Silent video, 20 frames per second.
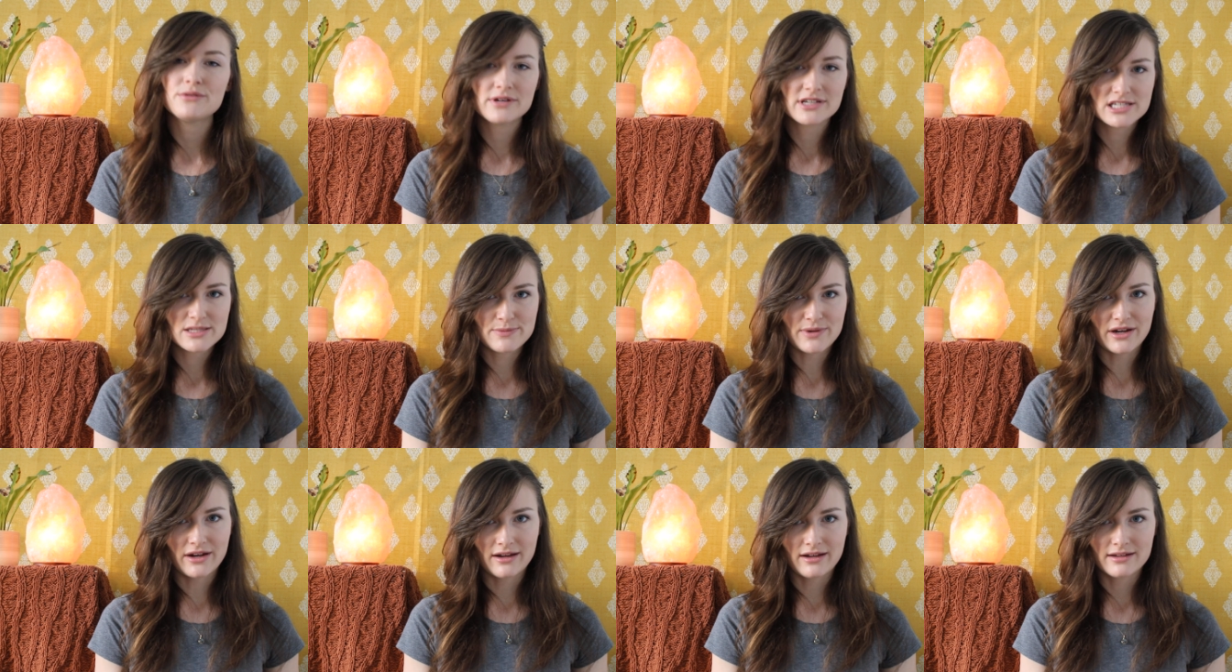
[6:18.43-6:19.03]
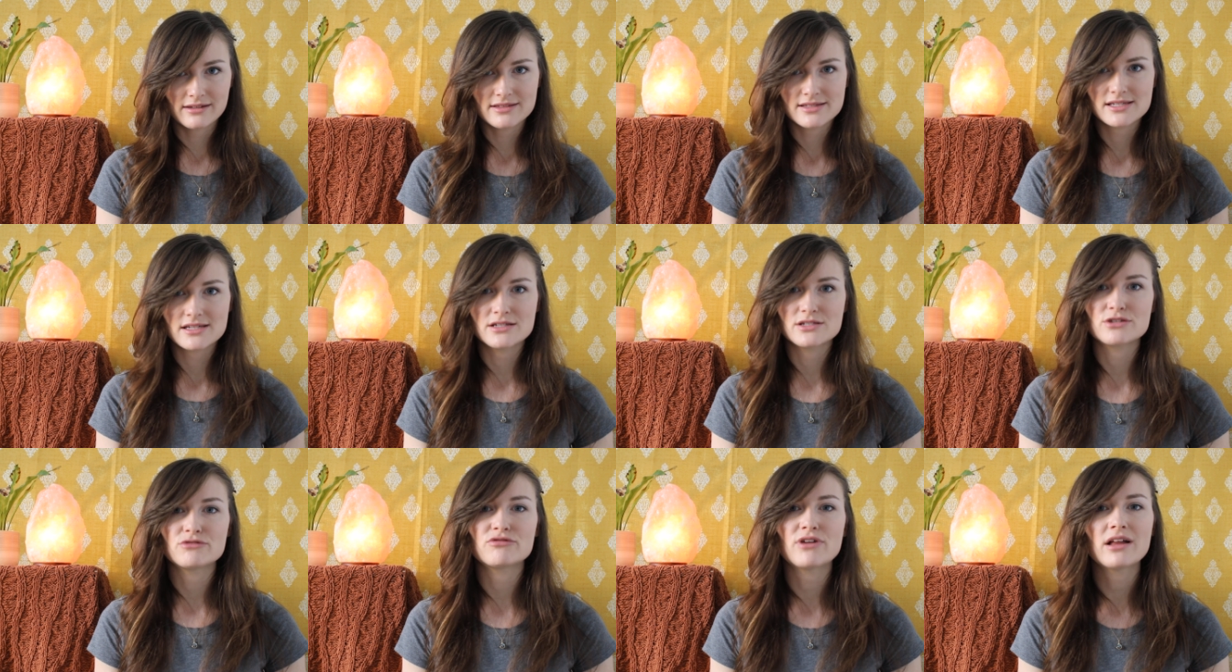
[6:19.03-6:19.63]
experience
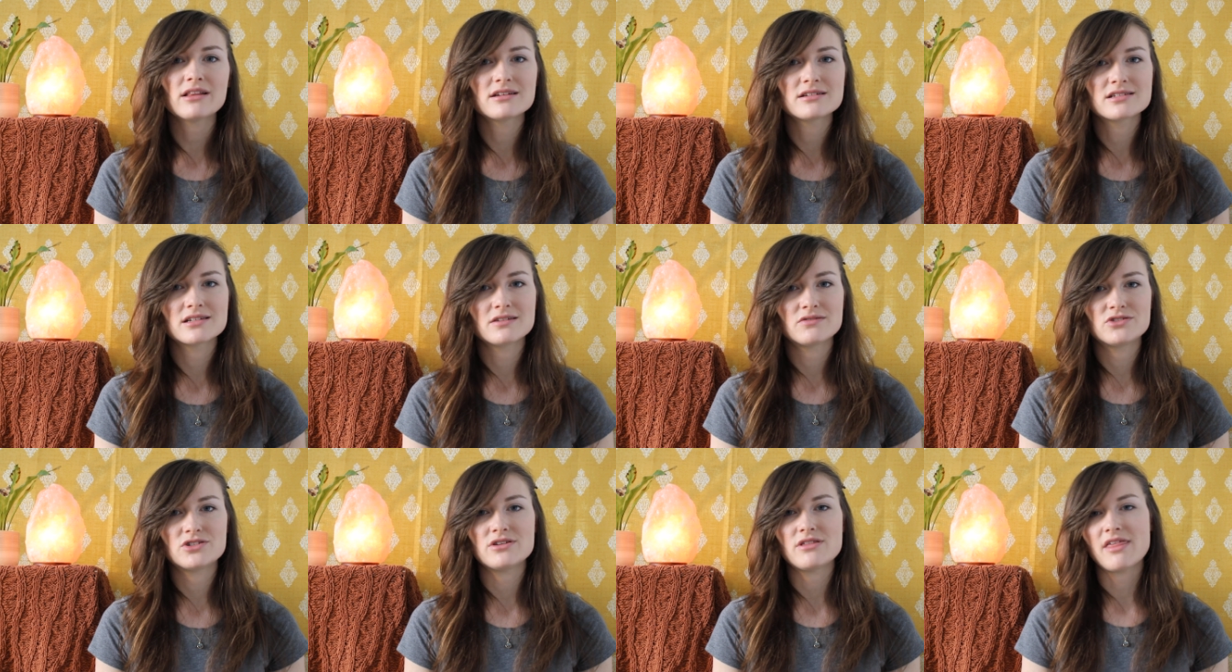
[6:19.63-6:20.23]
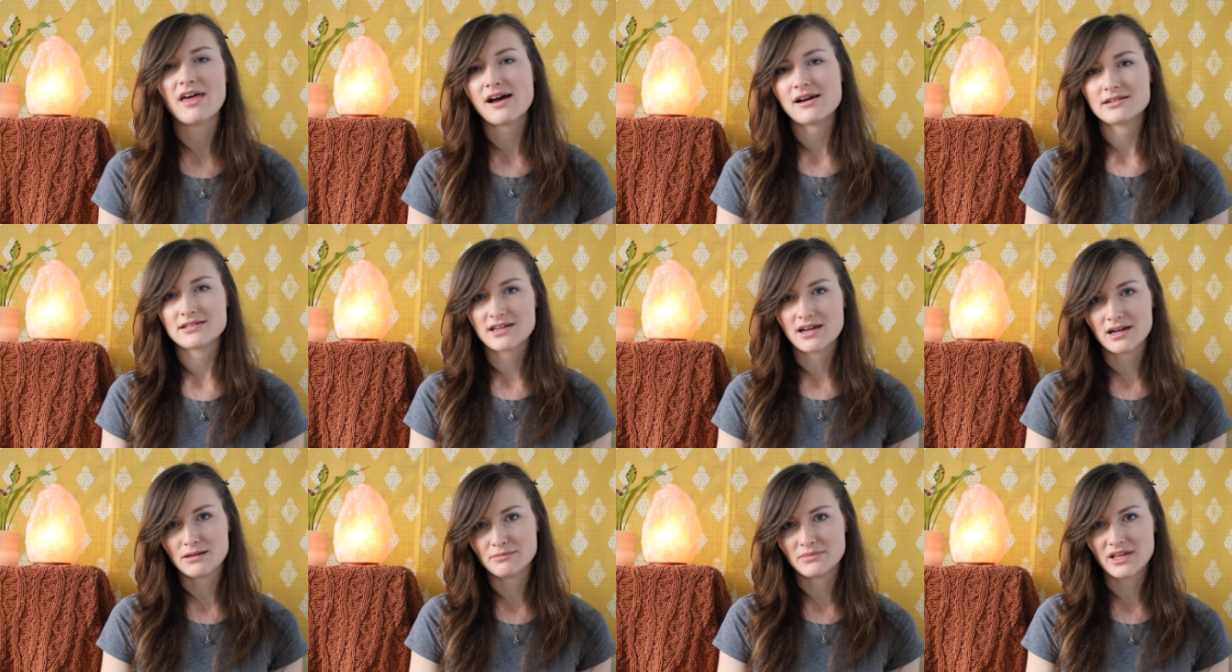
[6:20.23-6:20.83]
is relative to that
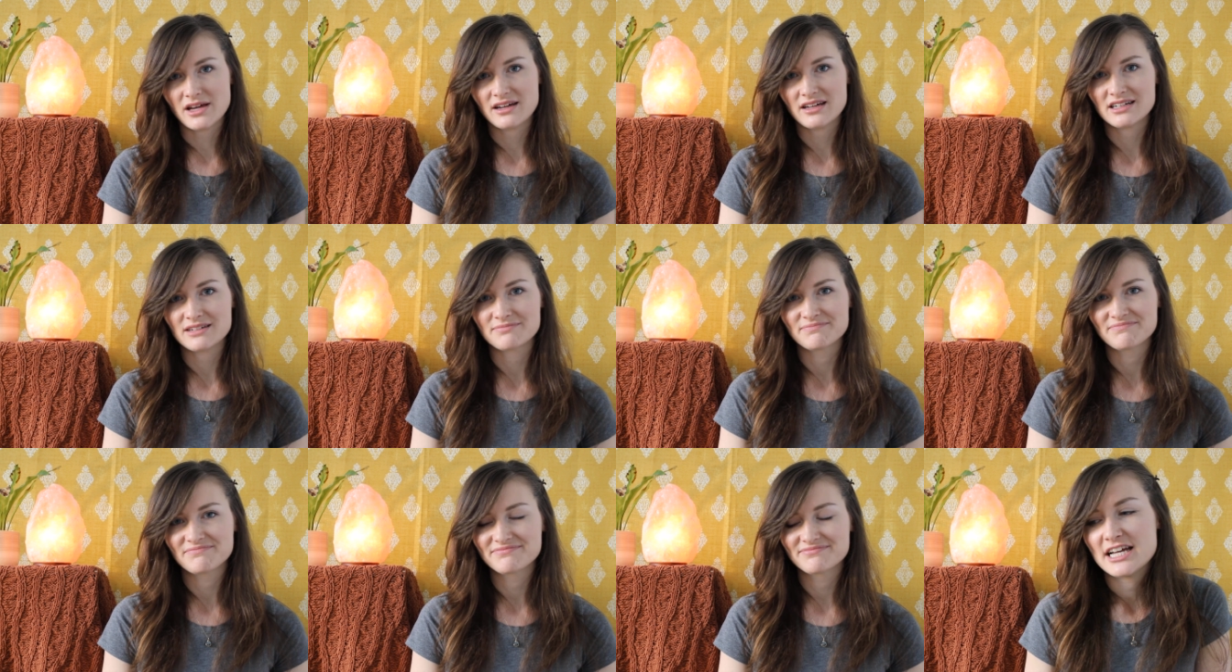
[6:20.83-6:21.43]
timeline.